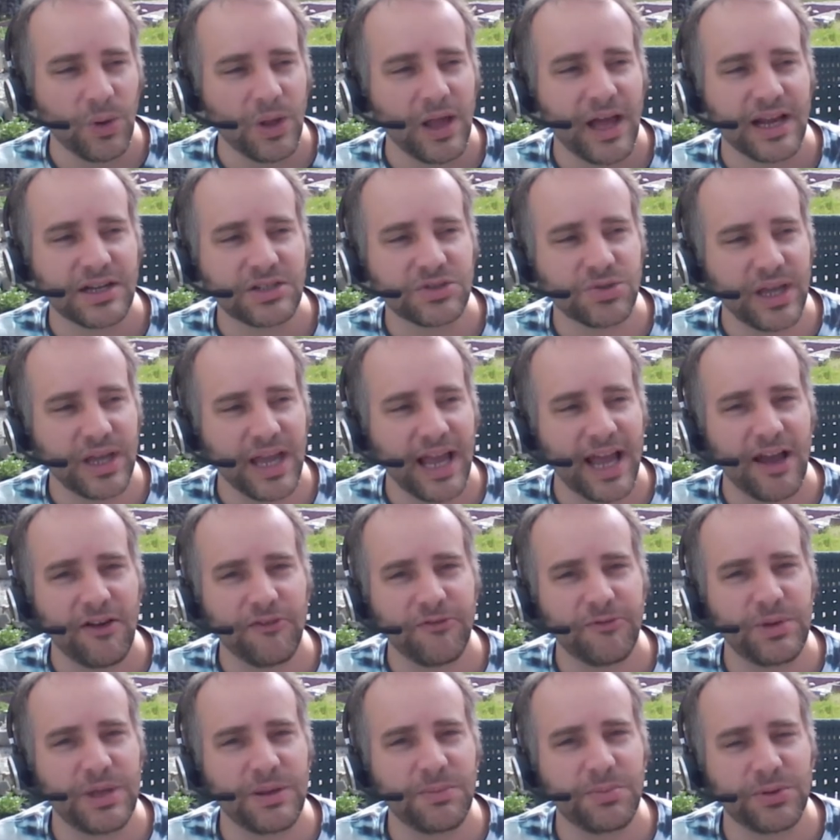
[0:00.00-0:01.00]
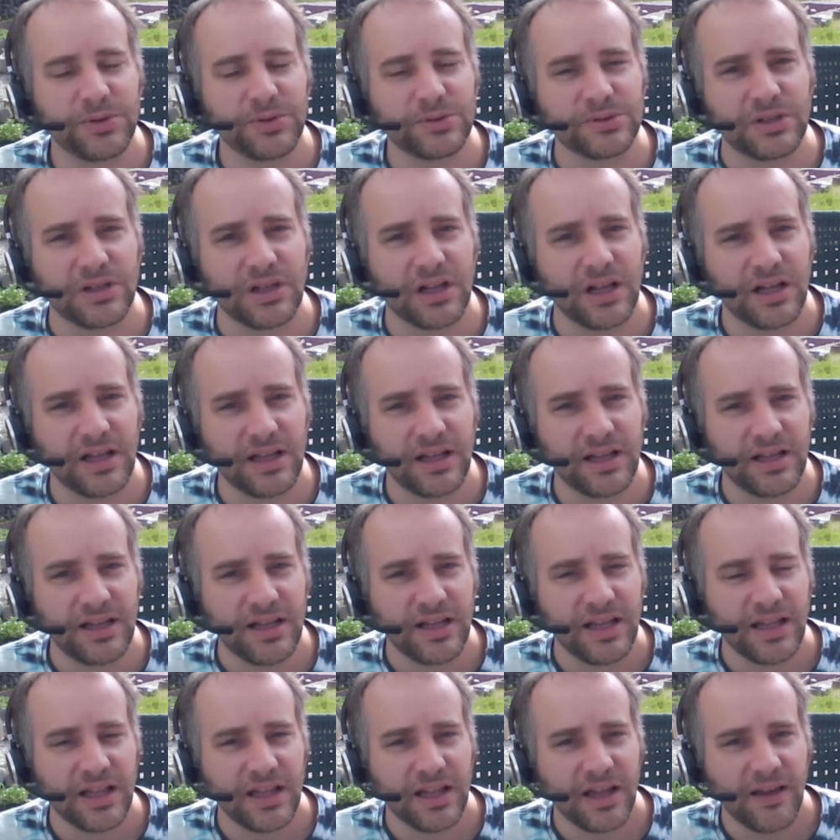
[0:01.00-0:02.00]
will actually have people
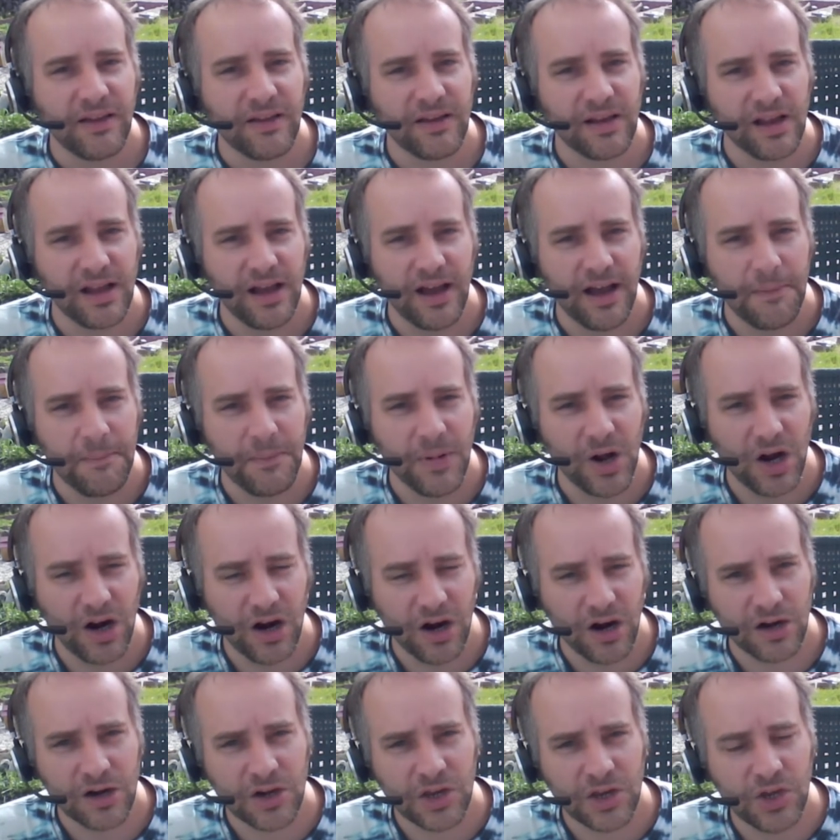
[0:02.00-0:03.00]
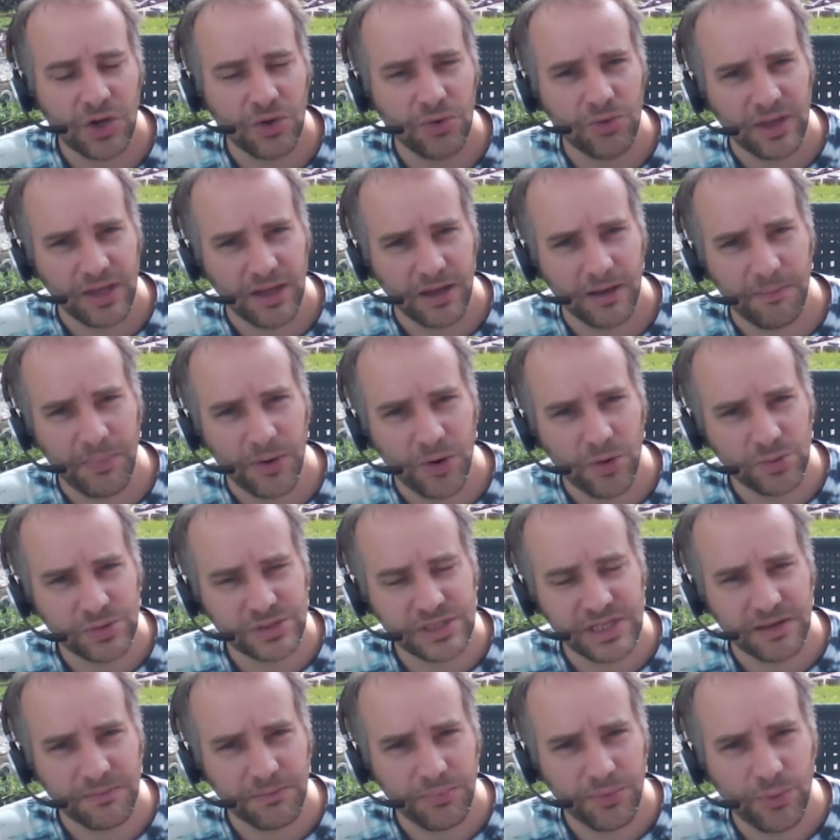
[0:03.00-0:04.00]
argue the
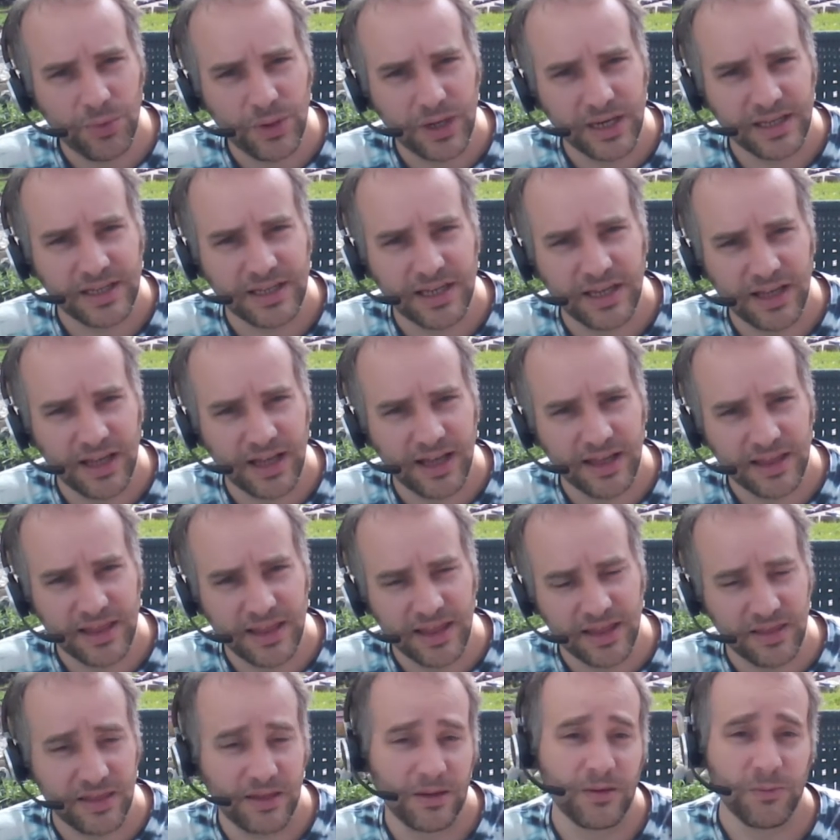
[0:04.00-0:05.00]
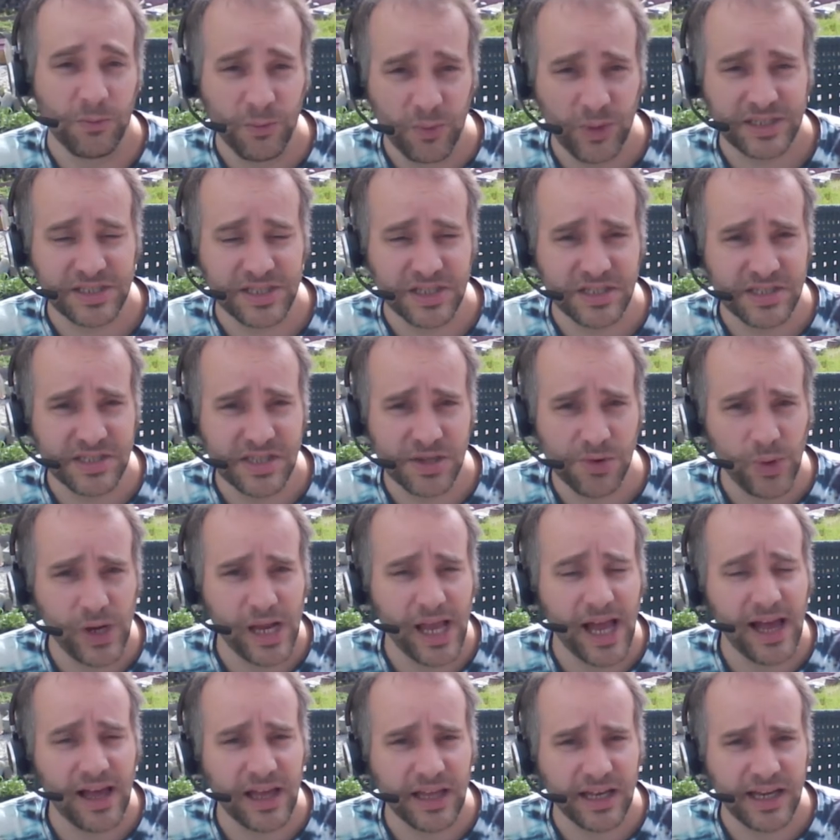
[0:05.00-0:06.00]
opposing point, which is the
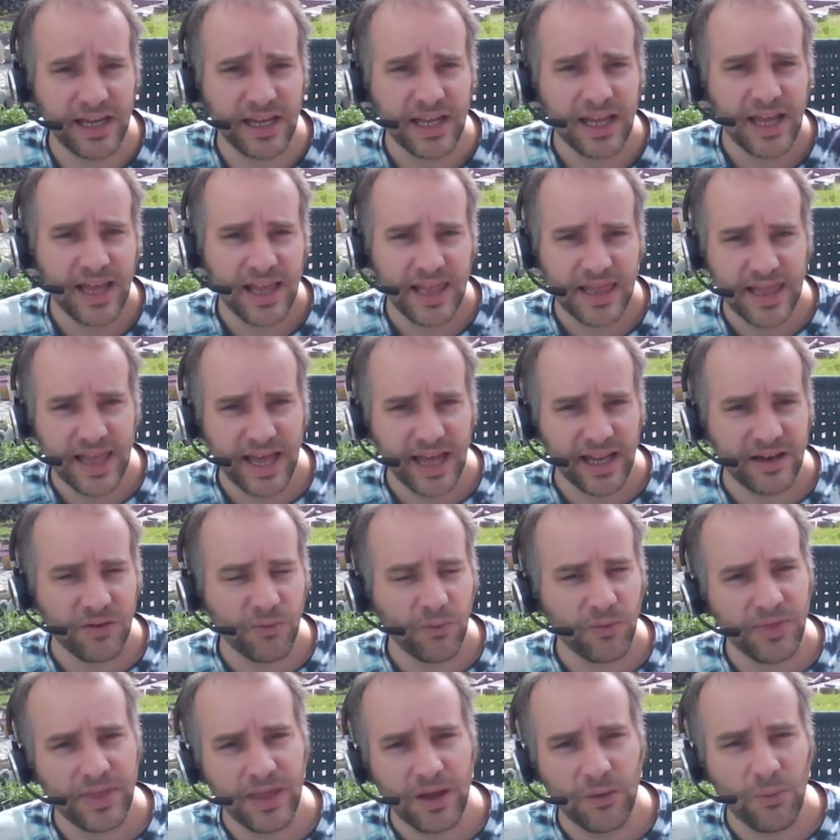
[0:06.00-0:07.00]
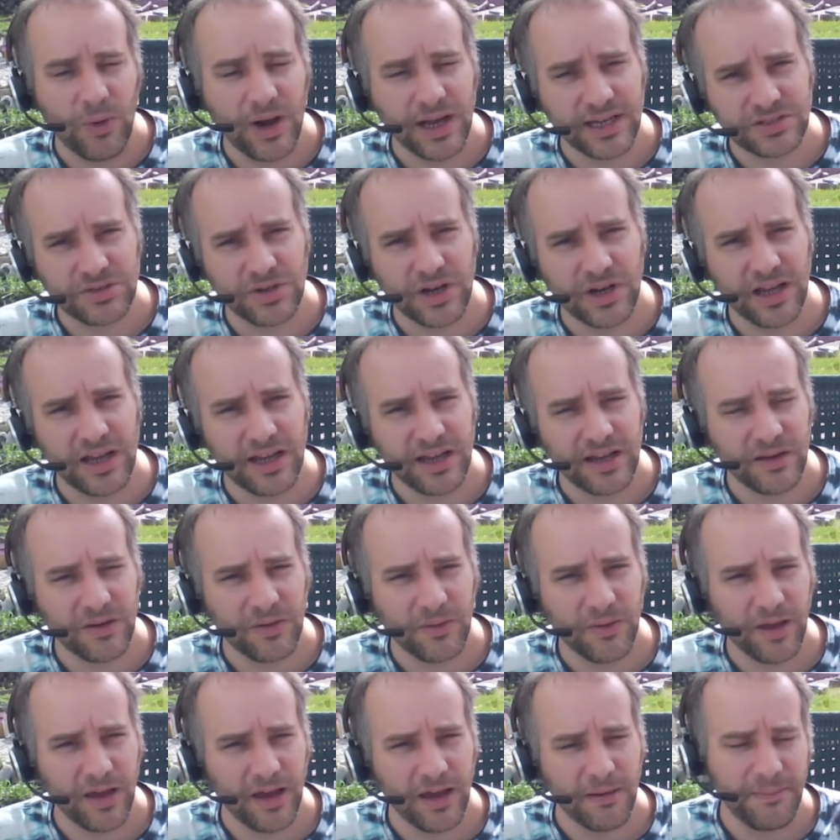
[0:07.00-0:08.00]
reality that why should I
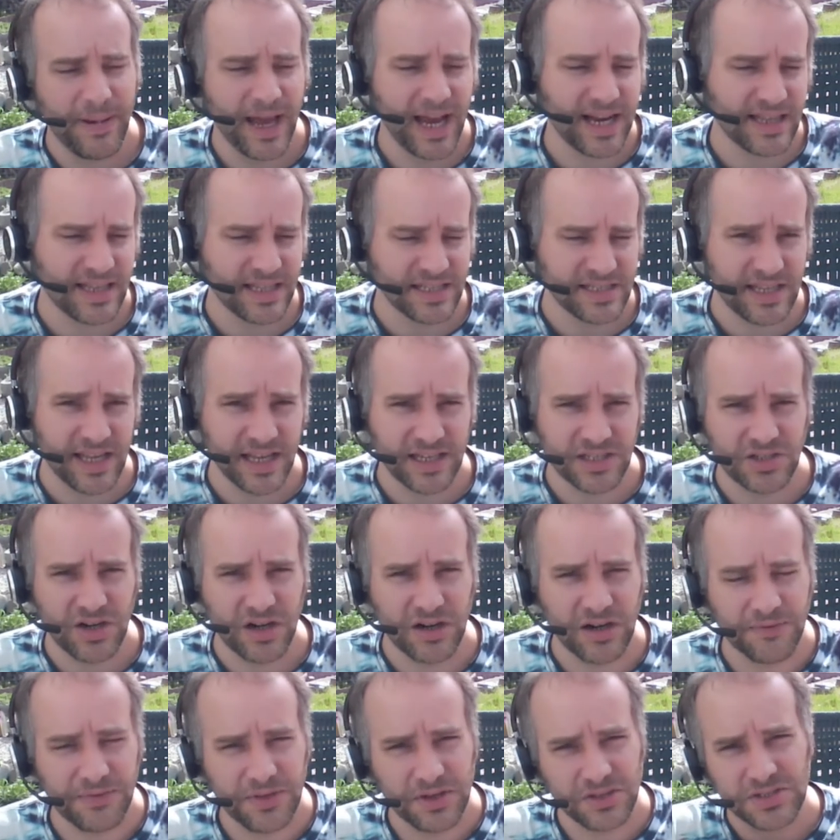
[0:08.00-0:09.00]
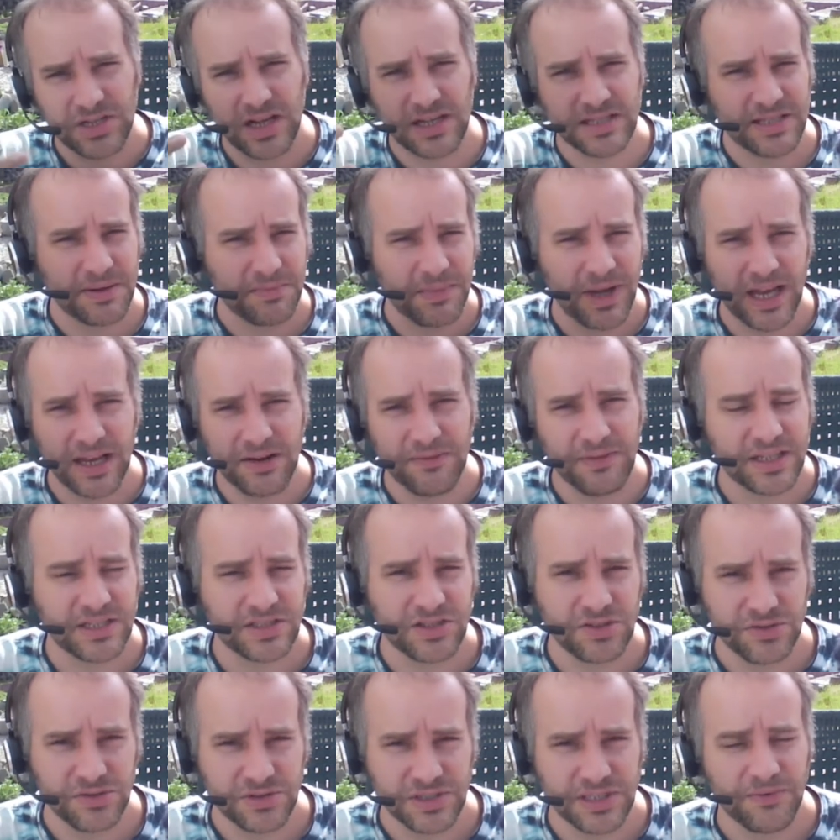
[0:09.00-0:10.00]
back this Kickstarter if there's not some kind of
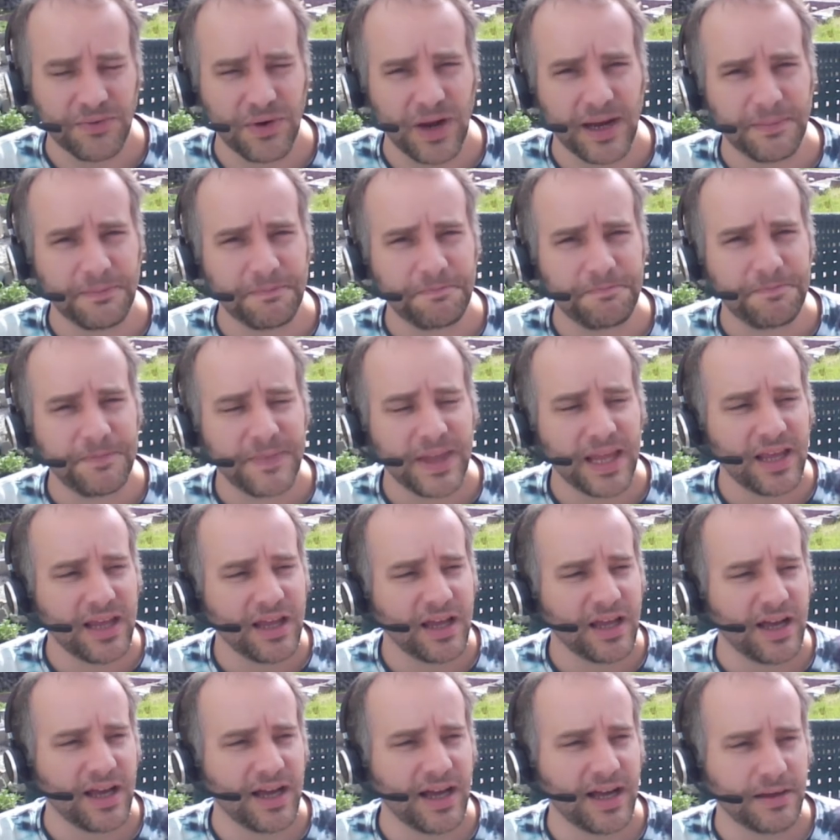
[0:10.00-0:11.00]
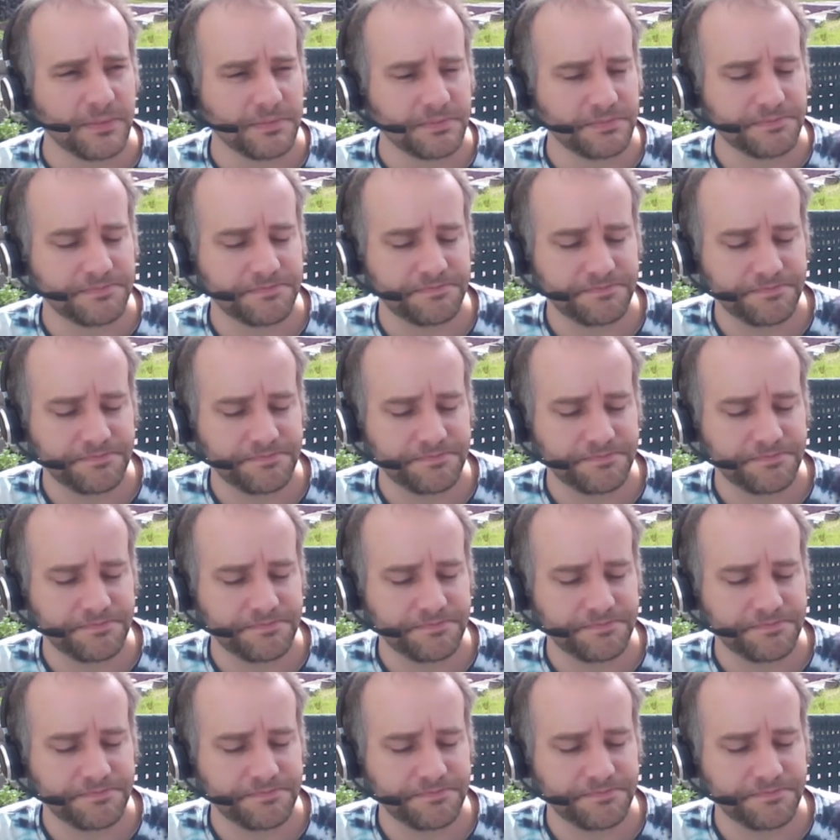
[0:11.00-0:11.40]
exclusive, right? Um,